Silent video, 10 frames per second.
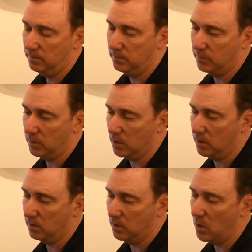for the
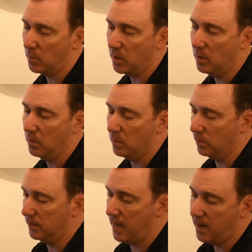GoPro,
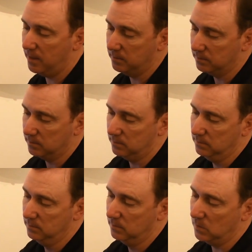ordered that.
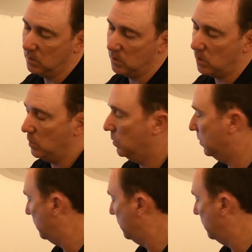2